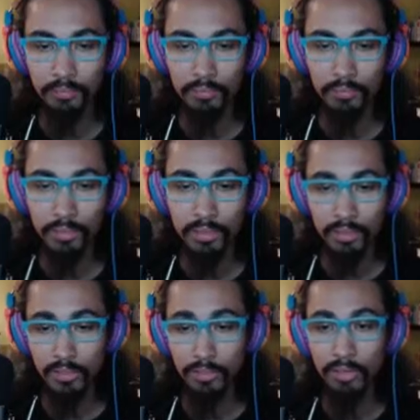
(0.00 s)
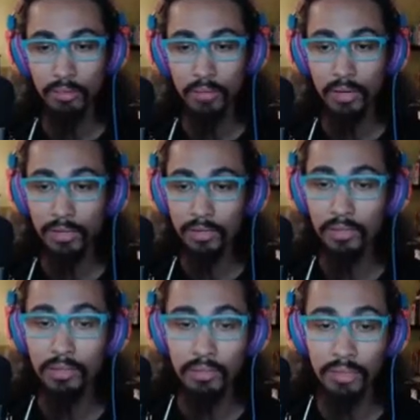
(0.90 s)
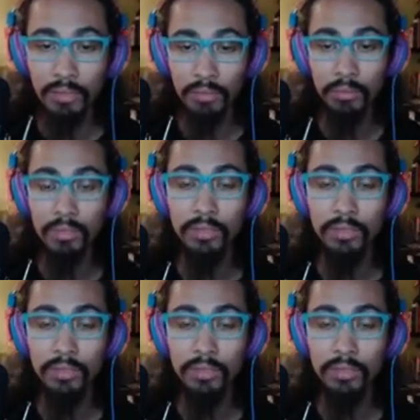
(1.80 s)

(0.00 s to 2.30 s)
because it's a great miner in the rain as well.